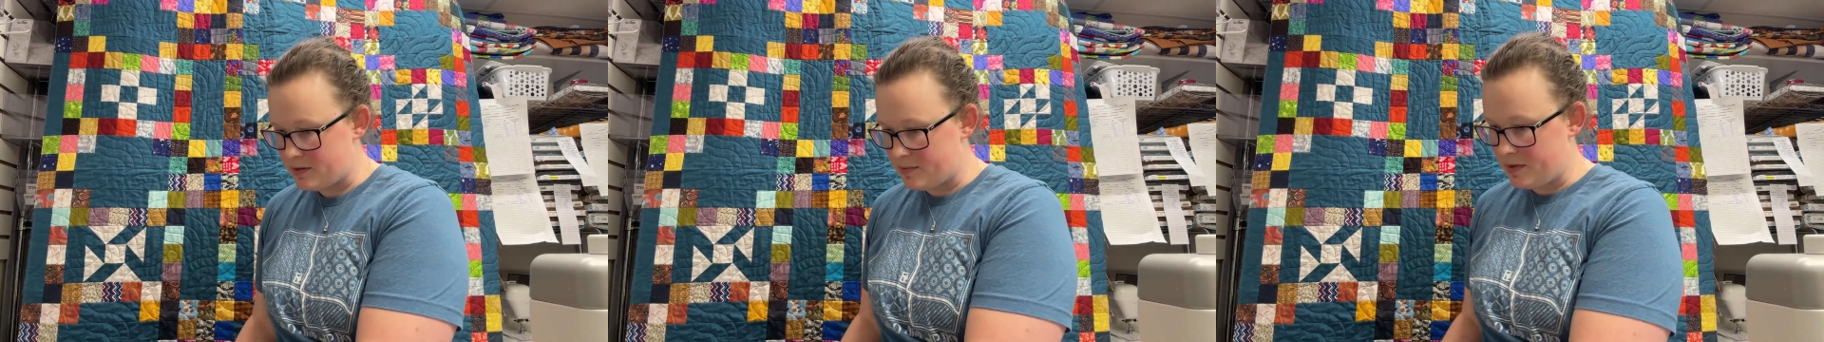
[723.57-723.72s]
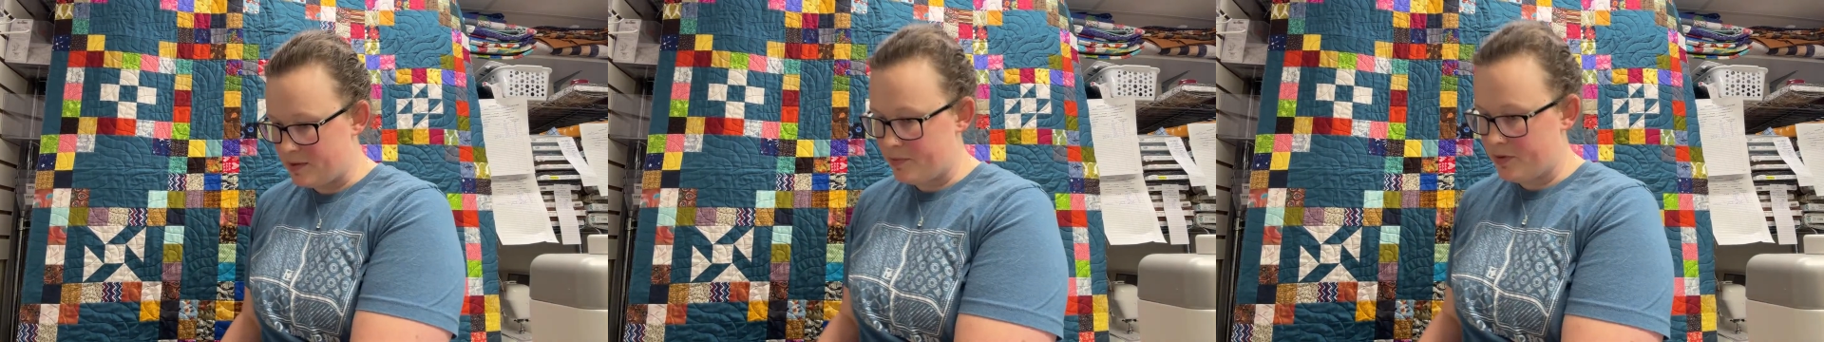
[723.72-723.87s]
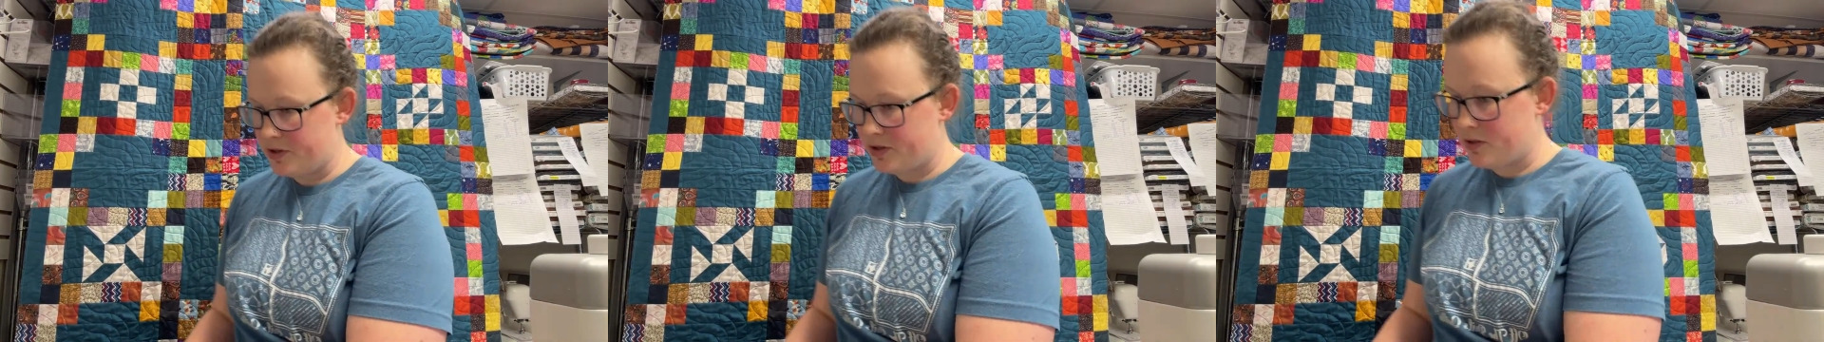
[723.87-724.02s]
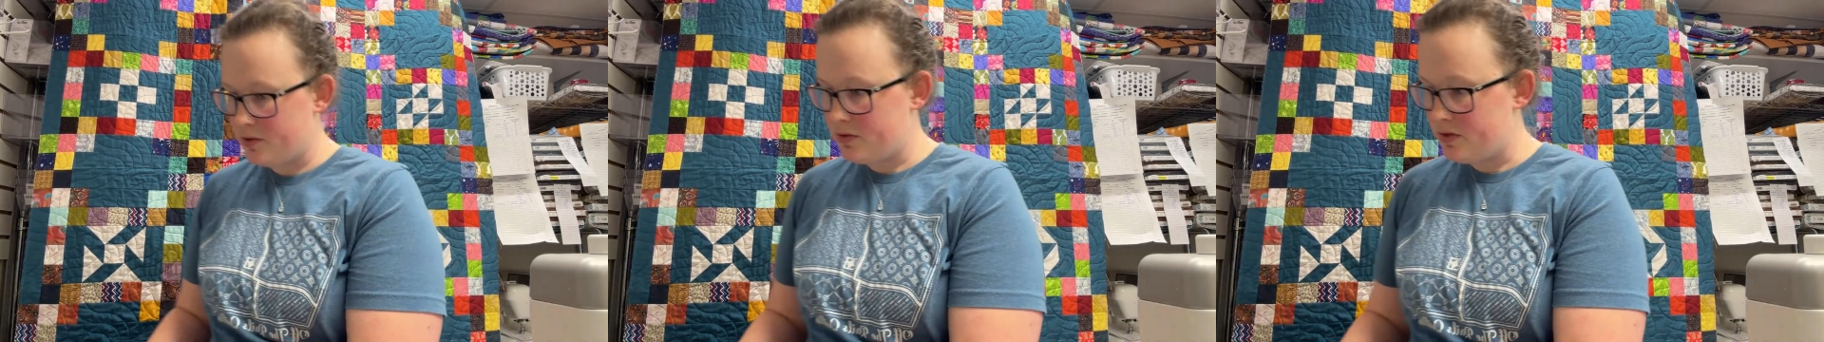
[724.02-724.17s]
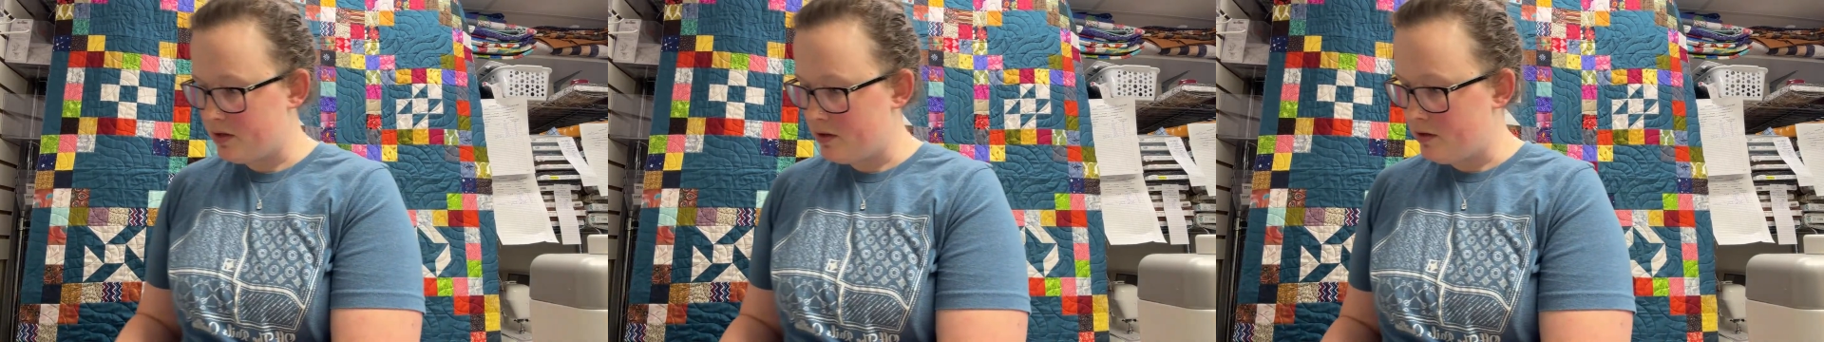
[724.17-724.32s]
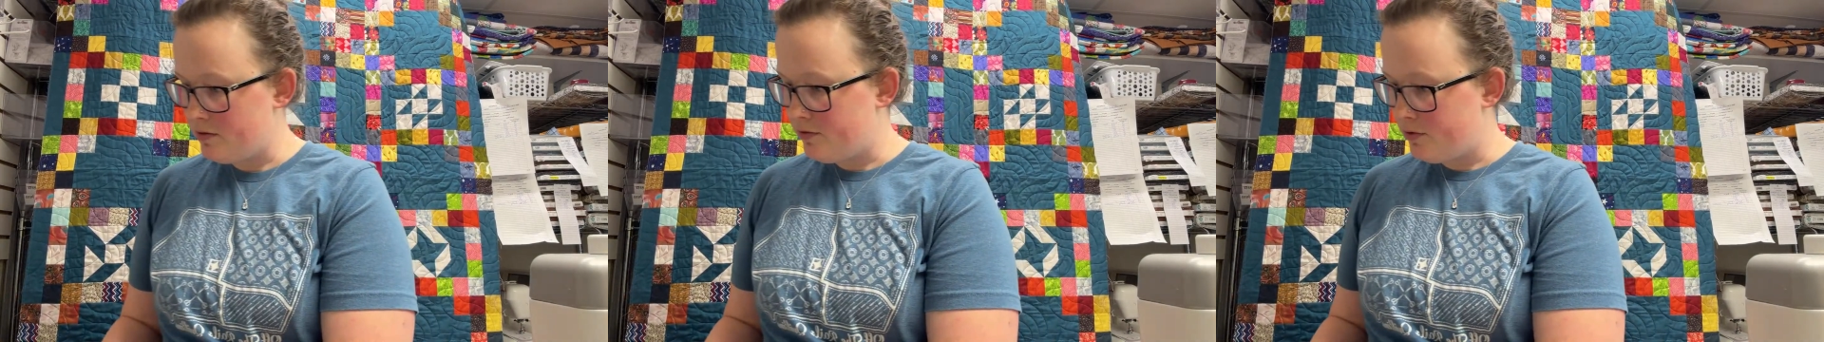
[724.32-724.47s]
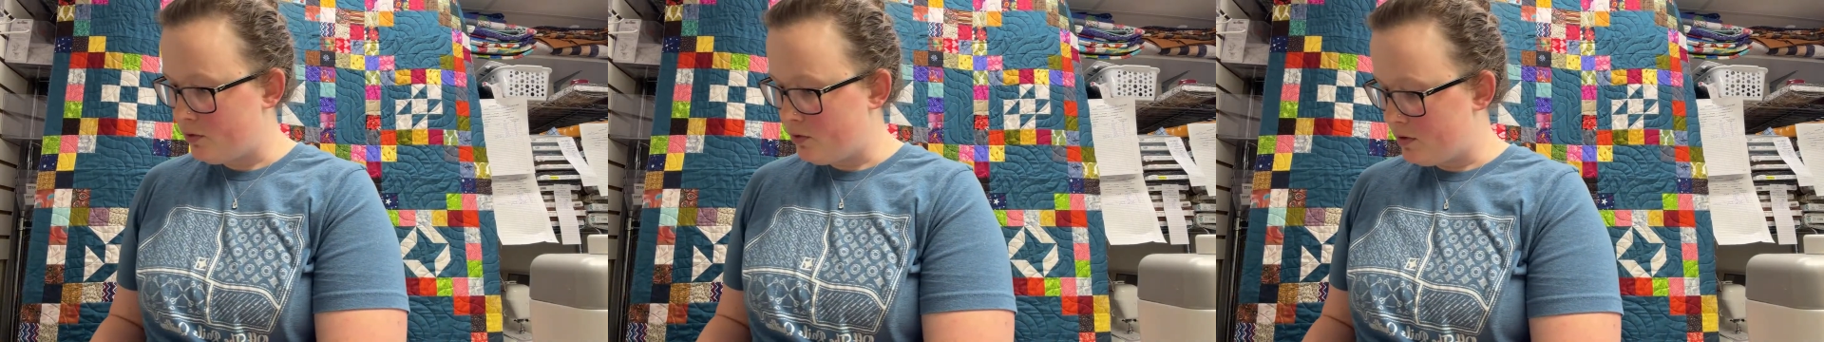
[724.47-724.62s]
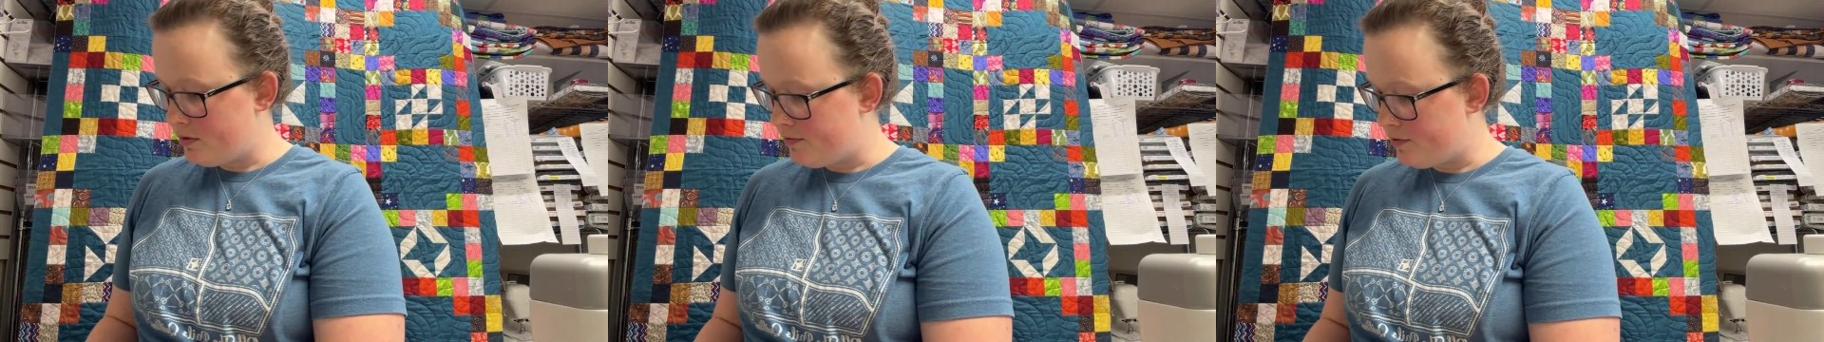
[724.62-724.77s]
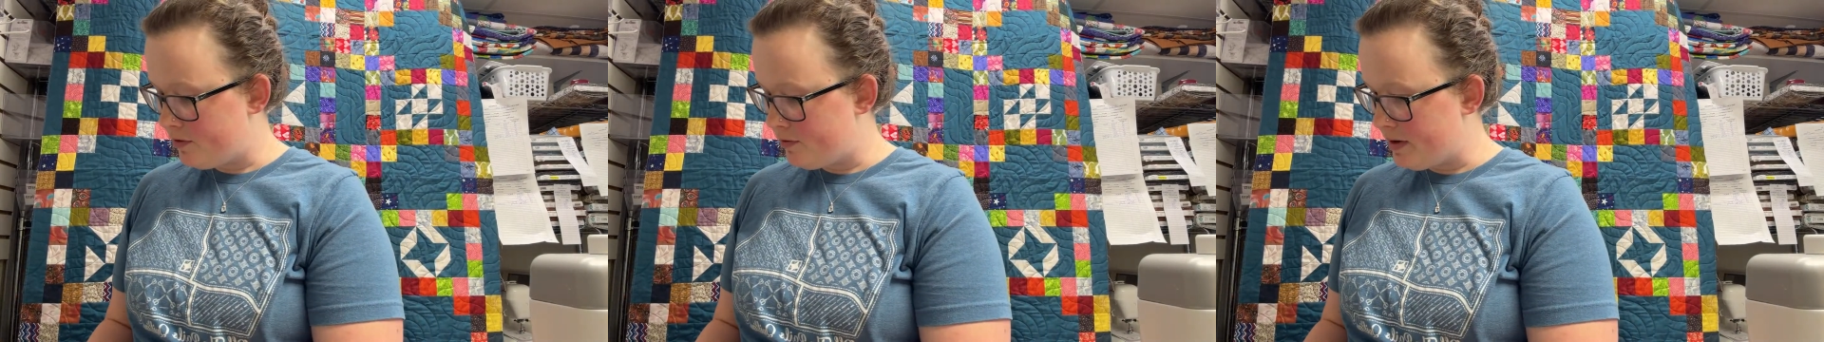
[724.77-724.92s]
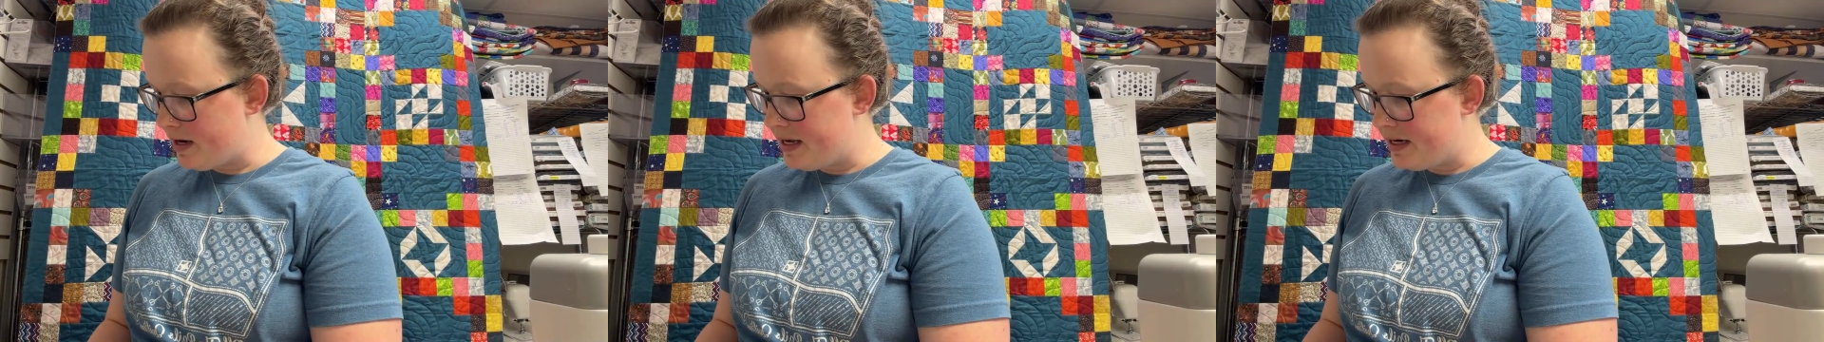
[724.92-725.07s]
I'm gonna put those on the floor
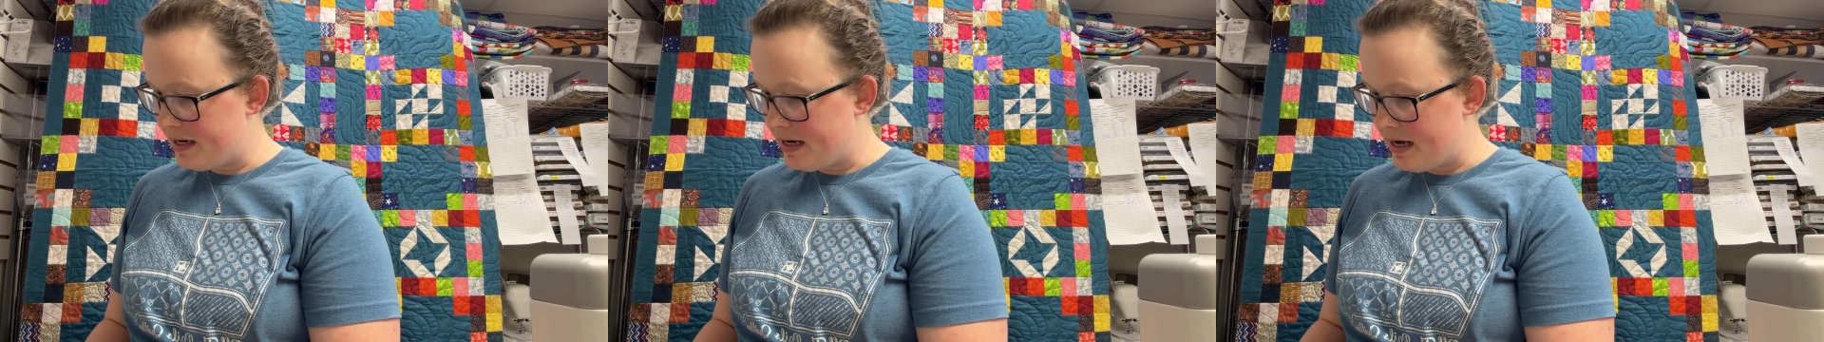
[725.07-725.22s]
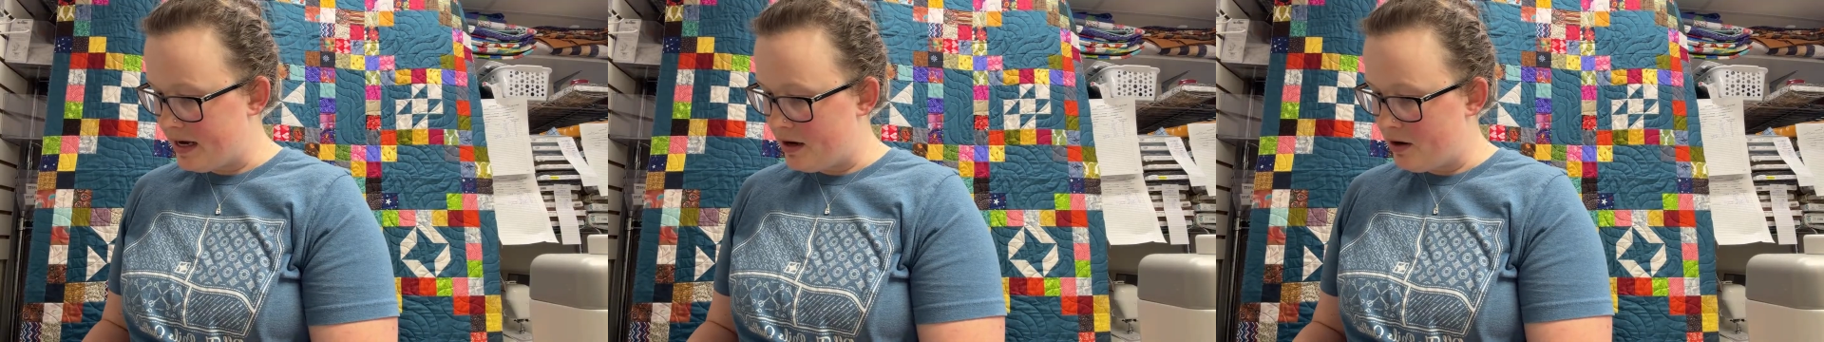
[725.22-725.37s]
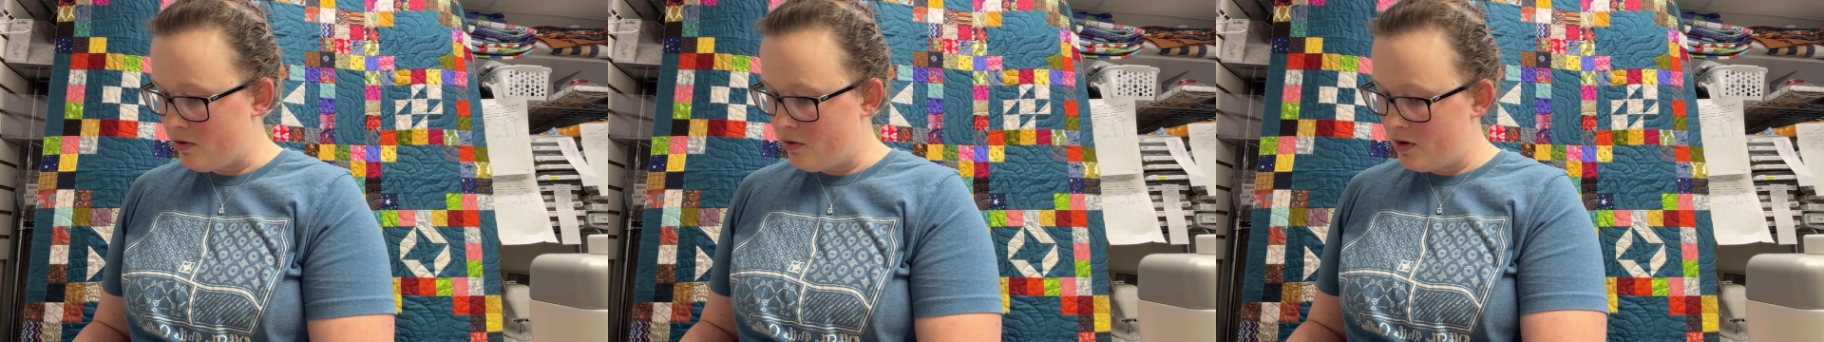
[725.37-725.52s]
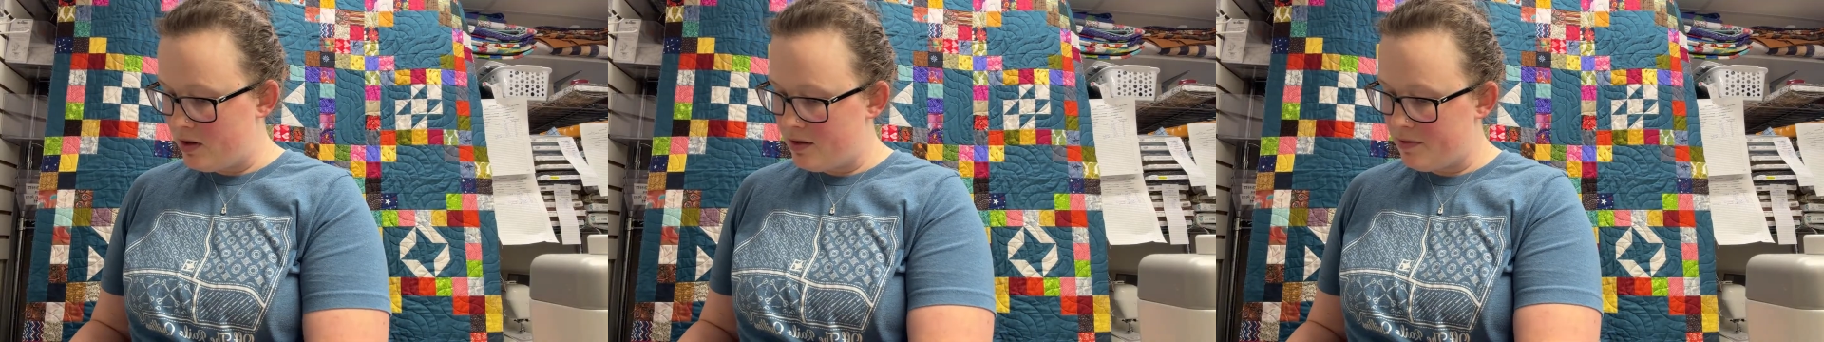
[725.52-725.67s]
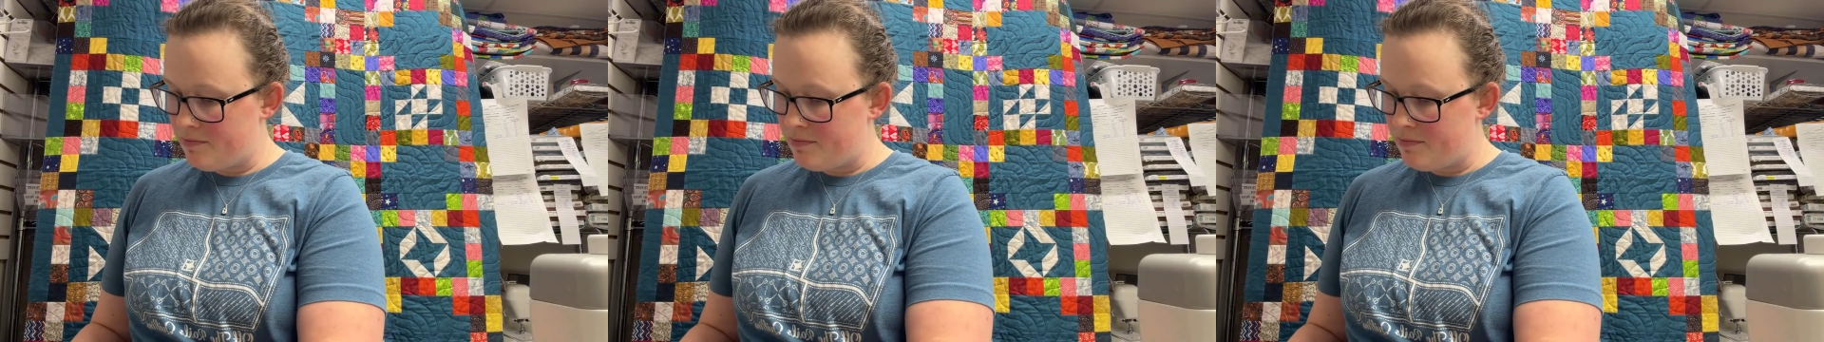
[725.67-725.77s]
for right now.